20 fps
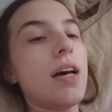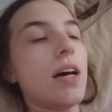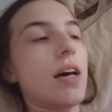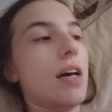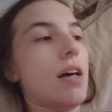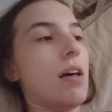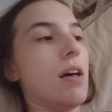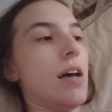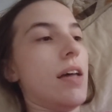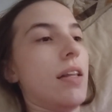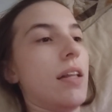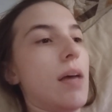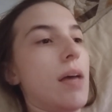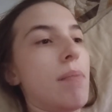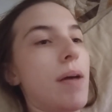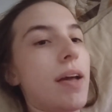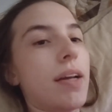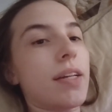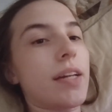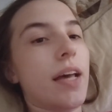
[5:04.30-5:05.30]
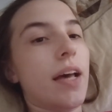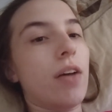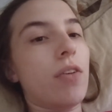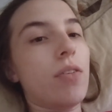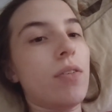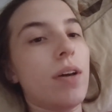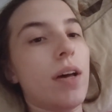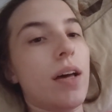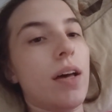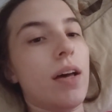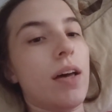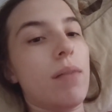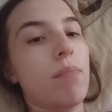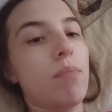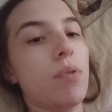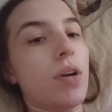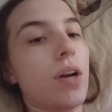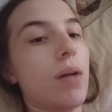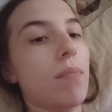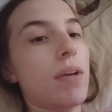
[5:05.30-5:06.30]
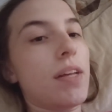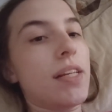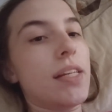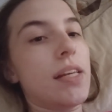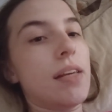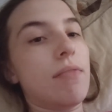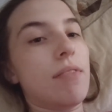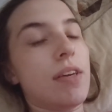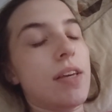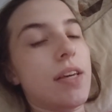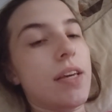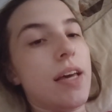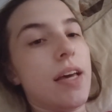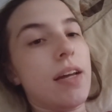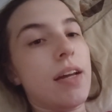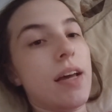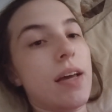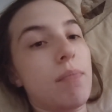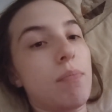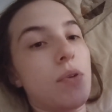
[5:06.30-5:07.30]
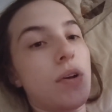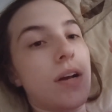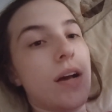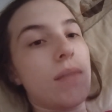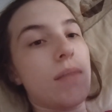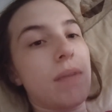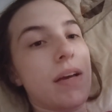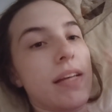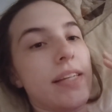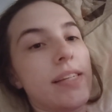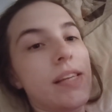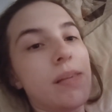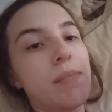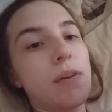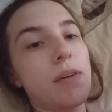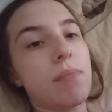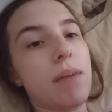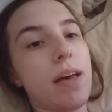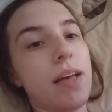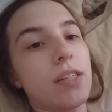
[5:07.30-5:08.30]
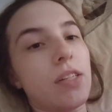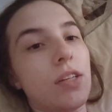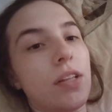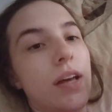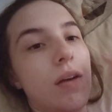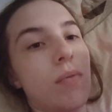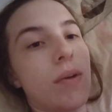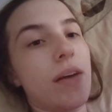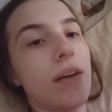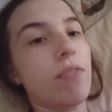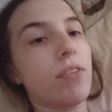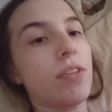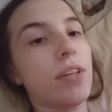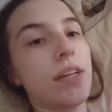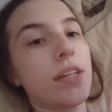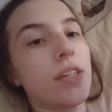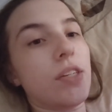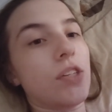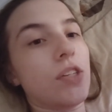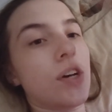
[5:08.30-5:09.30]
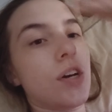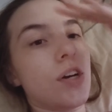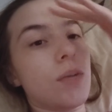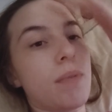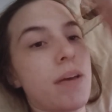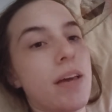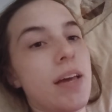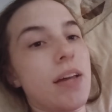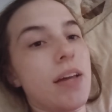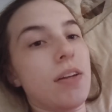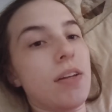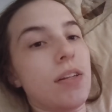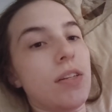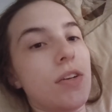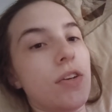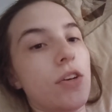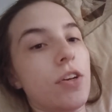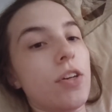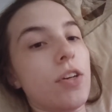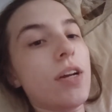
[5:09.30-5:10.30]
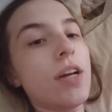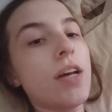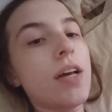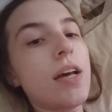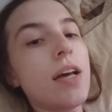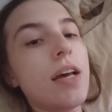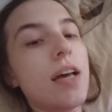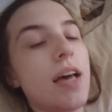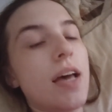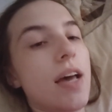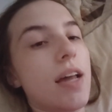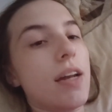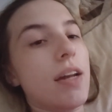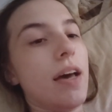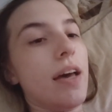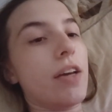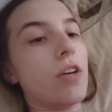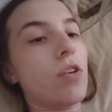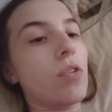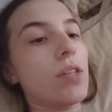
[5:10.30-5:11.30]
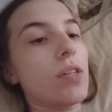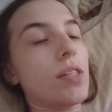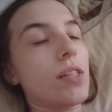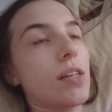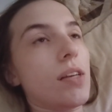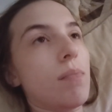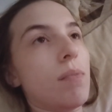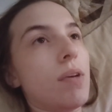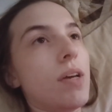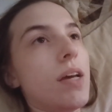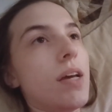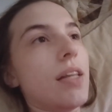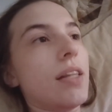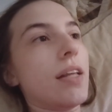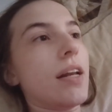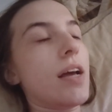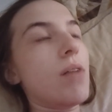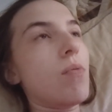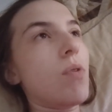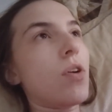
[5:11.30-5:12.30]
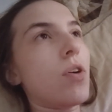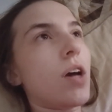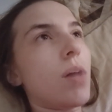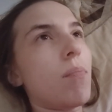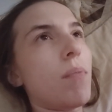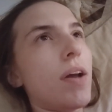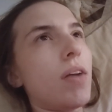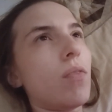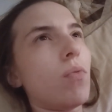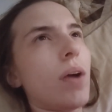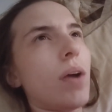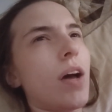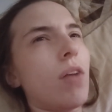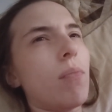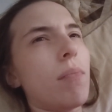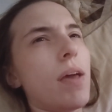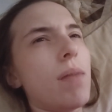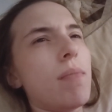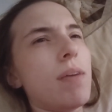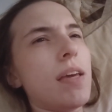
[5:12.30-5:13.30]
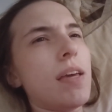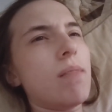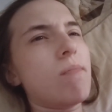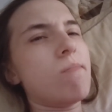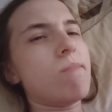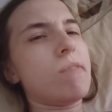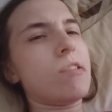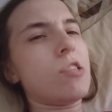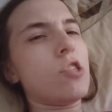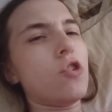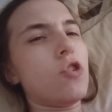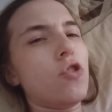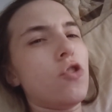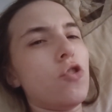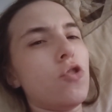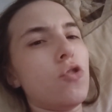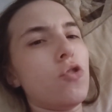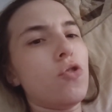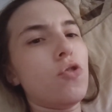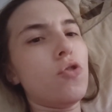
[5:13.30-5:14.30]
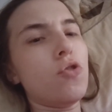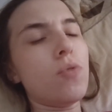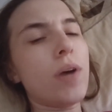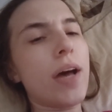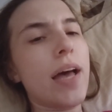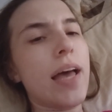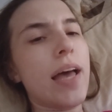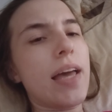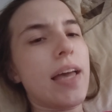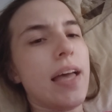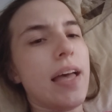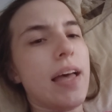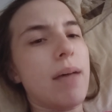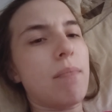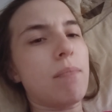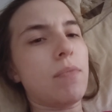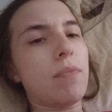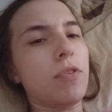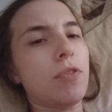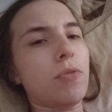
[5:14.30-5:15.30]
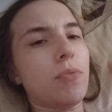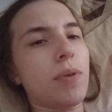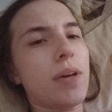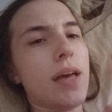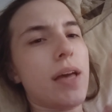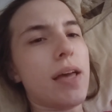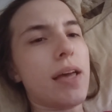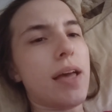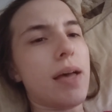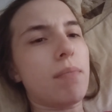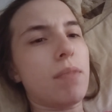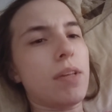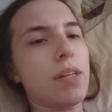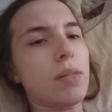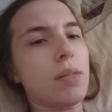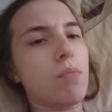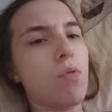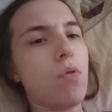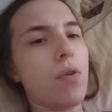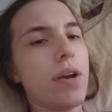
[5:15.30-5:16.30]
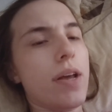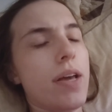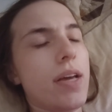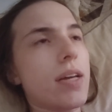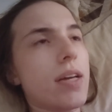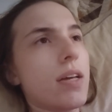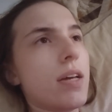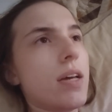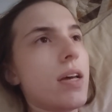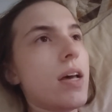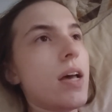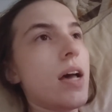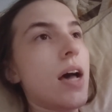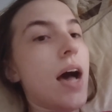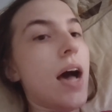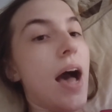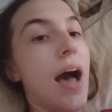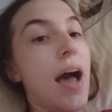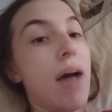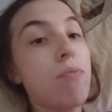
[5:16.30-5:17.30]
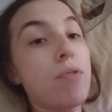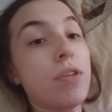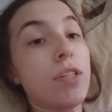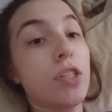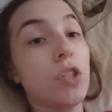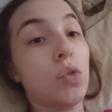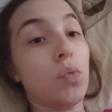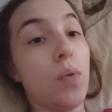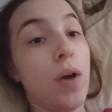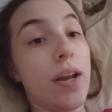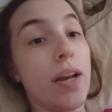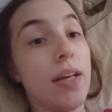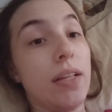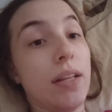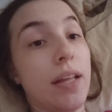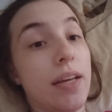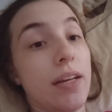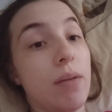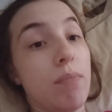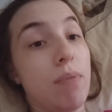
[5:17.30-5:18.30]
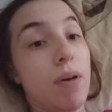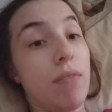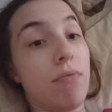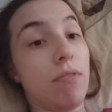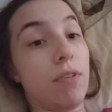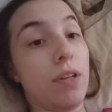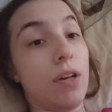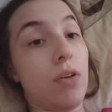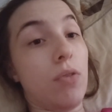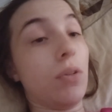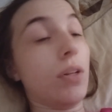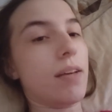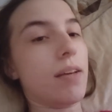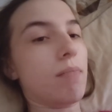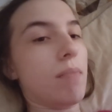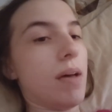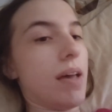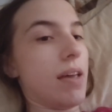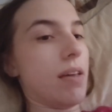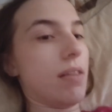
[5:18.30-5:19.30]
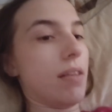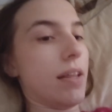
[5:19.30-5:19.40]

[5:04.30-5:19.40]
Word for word: Uh, I lie back down. I put on my T V again. I put on my sleeping mask so that way everything is dark, my head doesn't hurt, and I go to sleep. Then I woke up at around maybe two A M, three A M this morning. I was sweating like a buffalo. Like my,